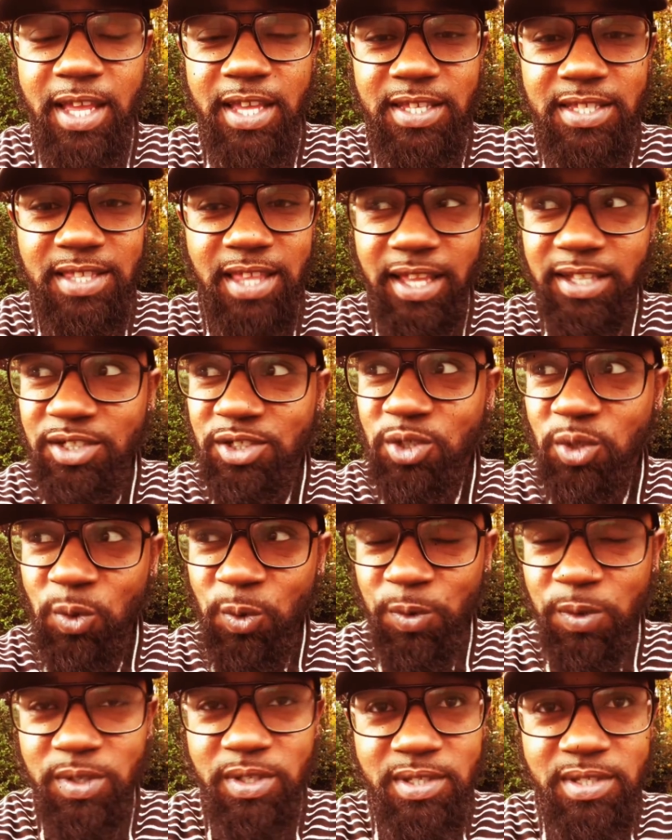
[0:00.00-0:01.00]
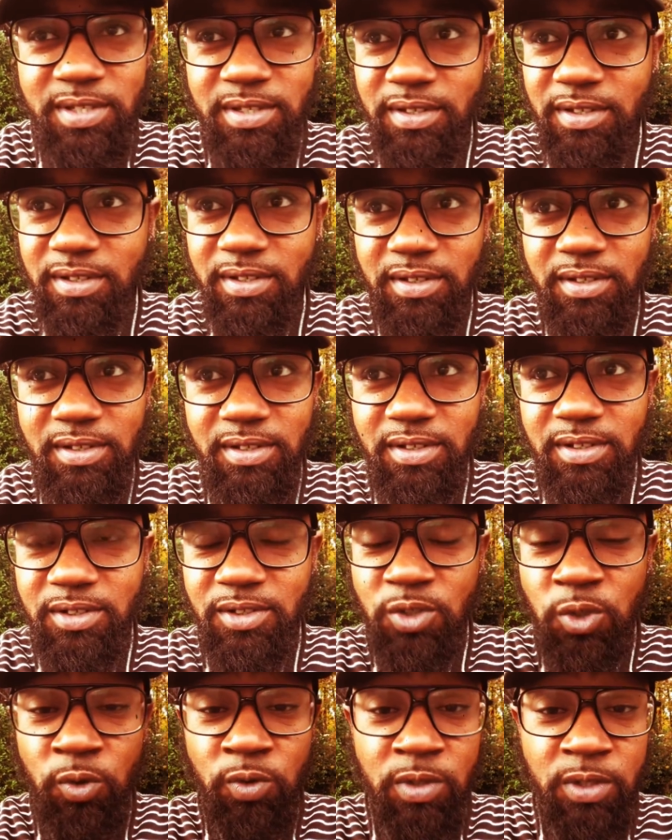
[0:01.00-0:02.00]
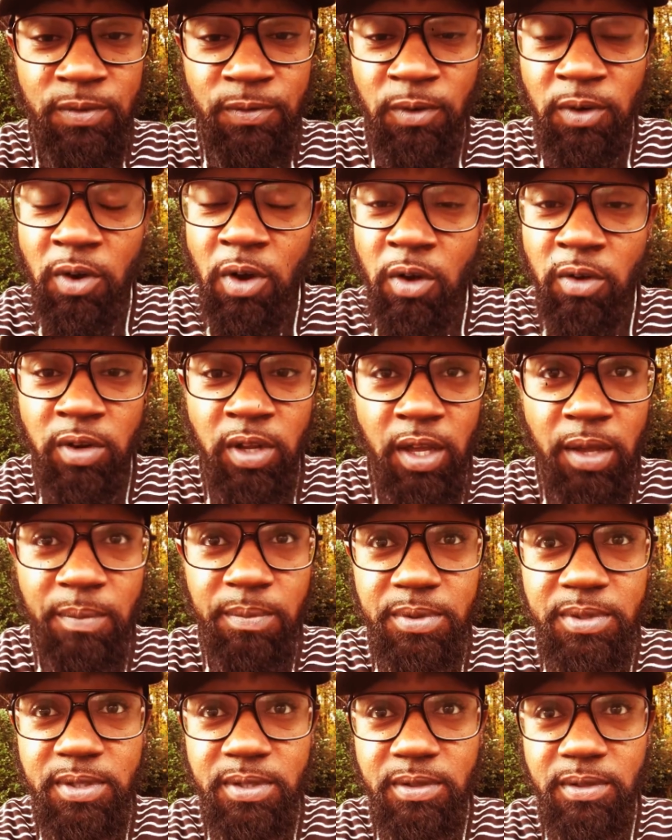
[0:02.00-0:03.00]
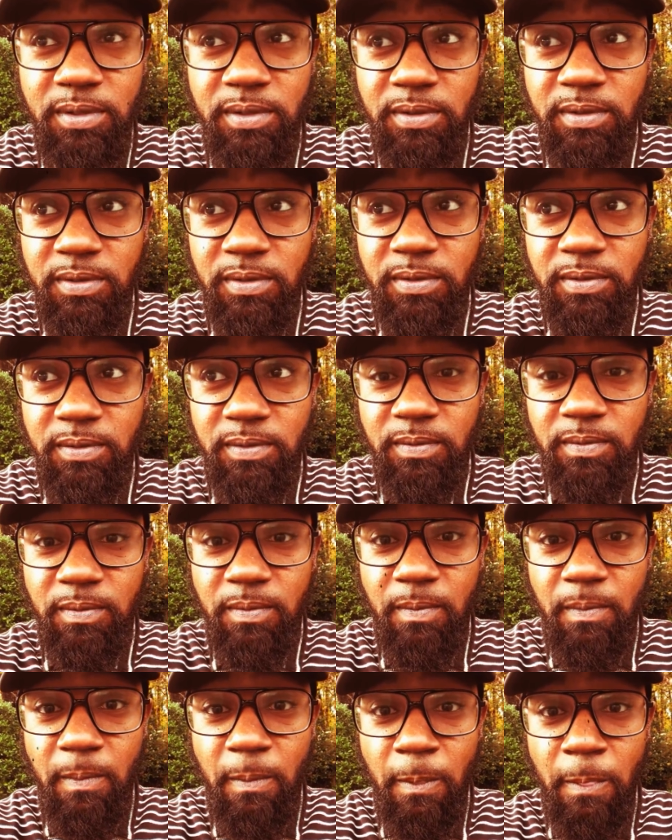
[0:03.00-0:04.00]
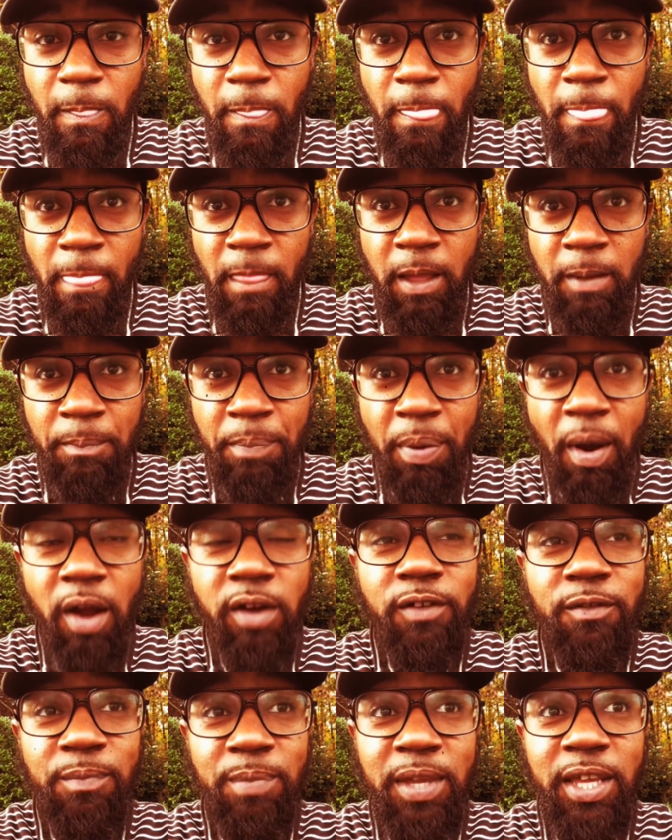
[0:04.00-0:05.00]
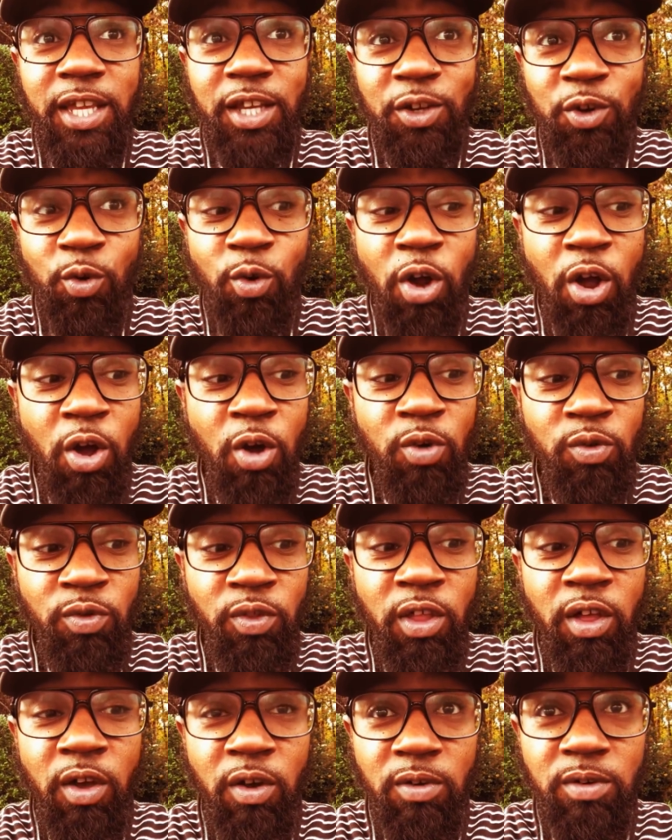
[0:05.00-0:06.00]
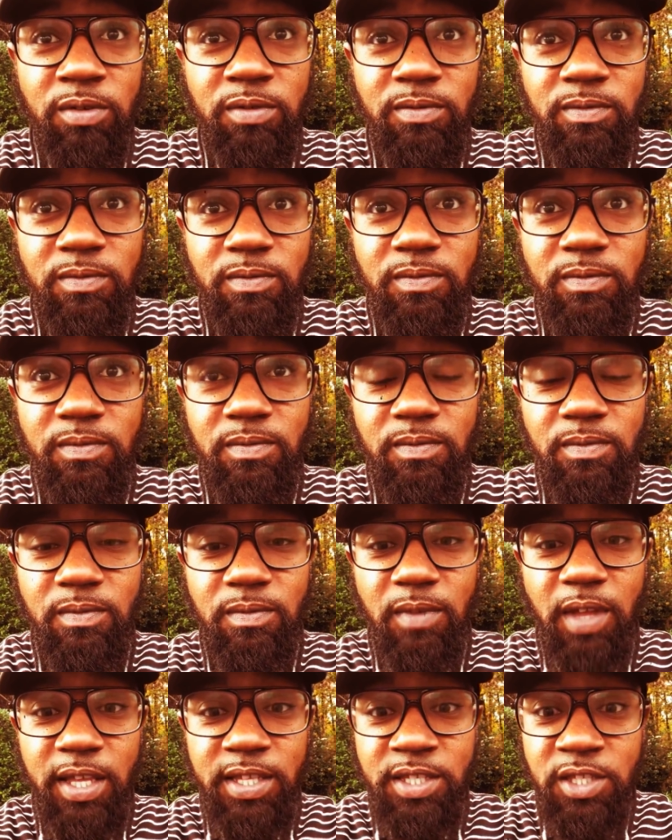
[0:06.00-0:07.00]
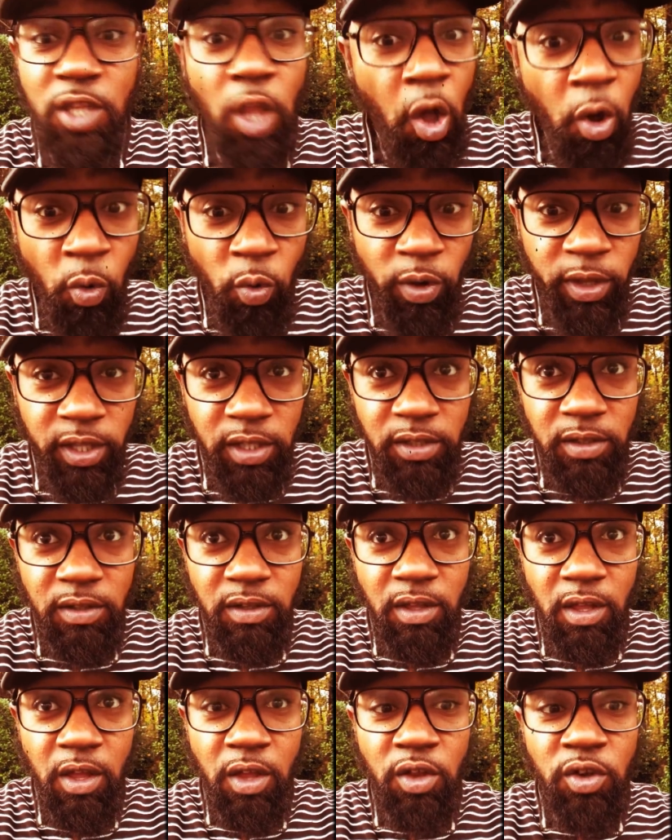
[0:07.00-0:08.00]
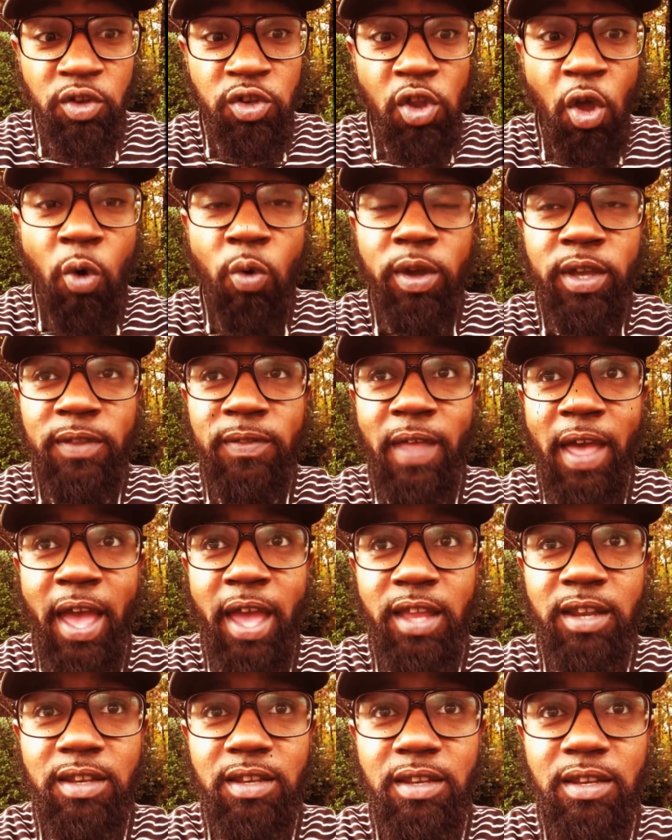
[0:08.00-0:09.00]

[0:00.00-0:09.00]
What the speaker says: is that truth is for grownups. And part of being grown, though, is knowing that